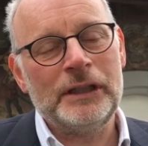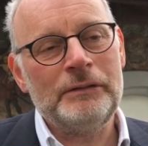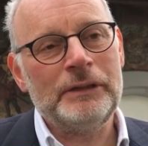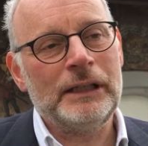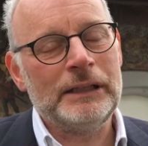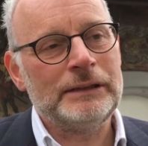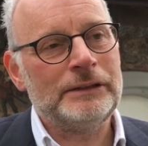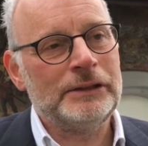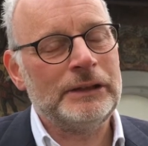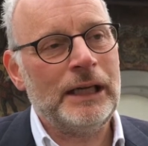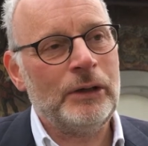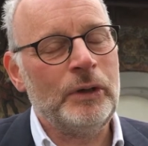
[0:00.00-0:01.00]
I realized
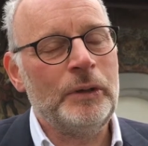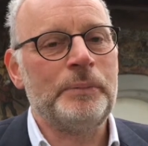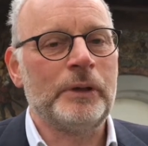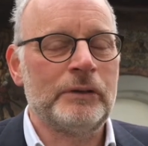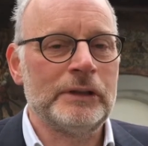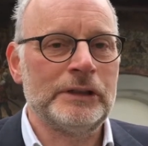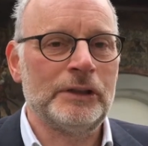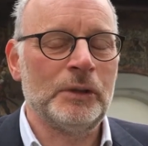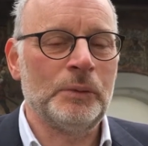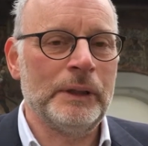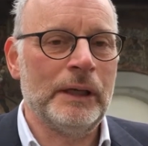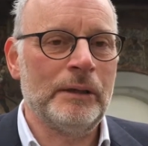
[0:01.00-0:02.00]
just how hypocritical
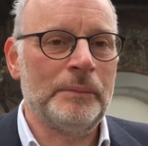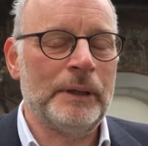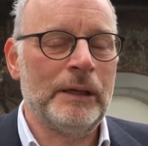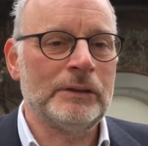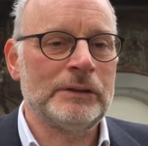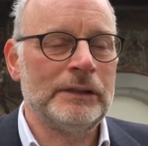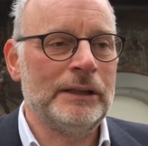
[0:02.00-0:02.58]
we are about